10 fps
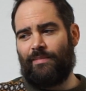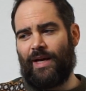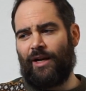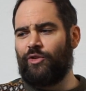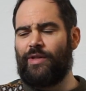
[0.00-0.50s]

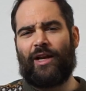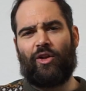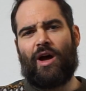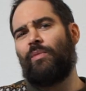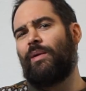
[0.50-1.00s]
And I'll do that a
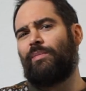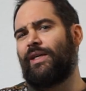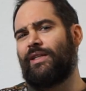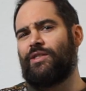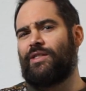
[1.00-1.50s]
lot when I'm
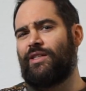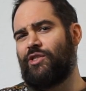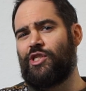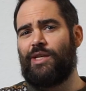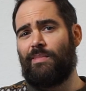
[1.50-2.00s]
playing just in
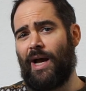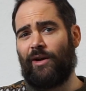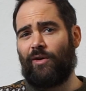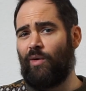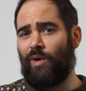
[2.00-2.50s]
G
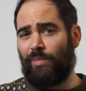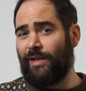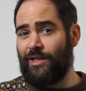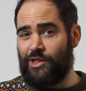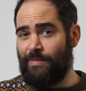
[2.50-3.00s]
minor and I want to play
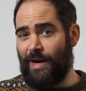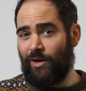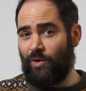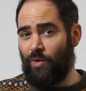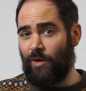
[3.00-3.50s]
a G
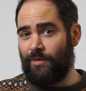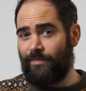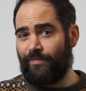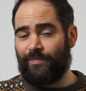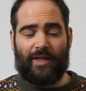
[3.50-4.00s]
minor chord.
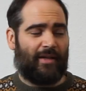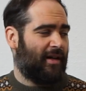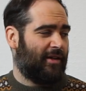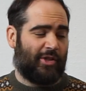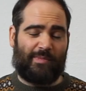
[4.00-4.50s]

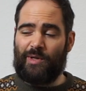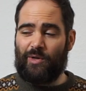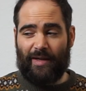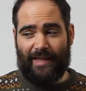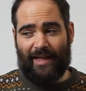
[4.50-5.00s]
I'll just be
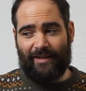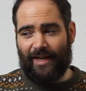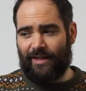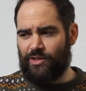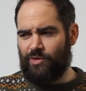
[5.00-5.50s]
doing that
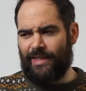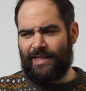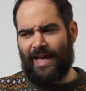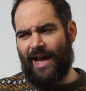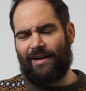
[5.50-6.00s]
lick. So I
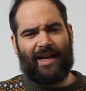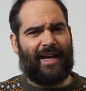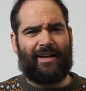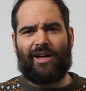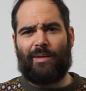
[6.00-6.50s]
did that and I
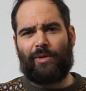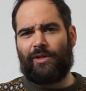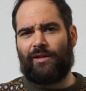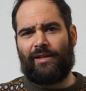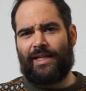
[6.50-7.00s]
added a couple
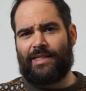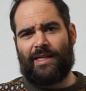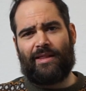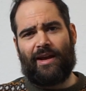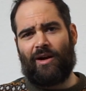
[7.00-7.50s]
little licks
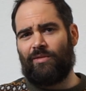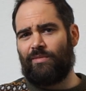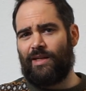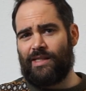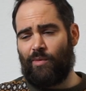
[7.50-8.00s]
in there
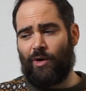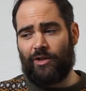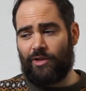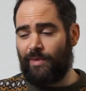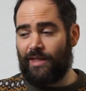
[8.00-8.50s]
as I wanted
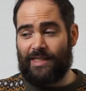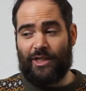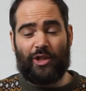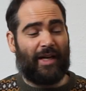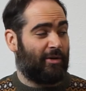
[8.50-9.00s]
to. But
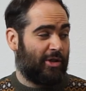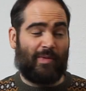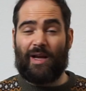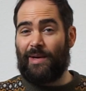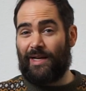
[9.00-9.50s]
essentially, I just
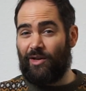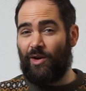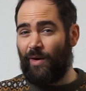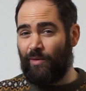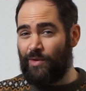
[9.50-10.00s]
recommend
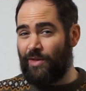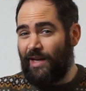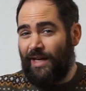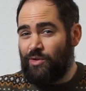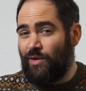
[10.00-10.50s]
going with
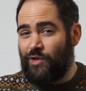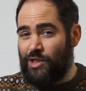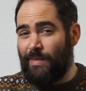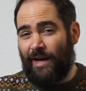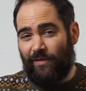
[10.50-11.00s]
any sort of G
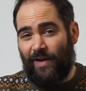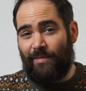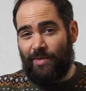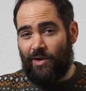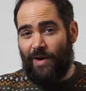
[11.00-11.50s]
minor
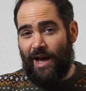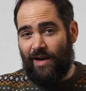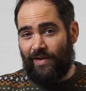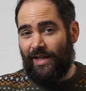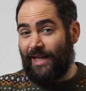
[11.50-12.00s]
vamp that you have.
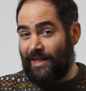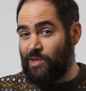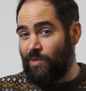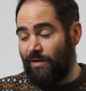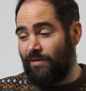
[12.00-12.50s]
I like this one.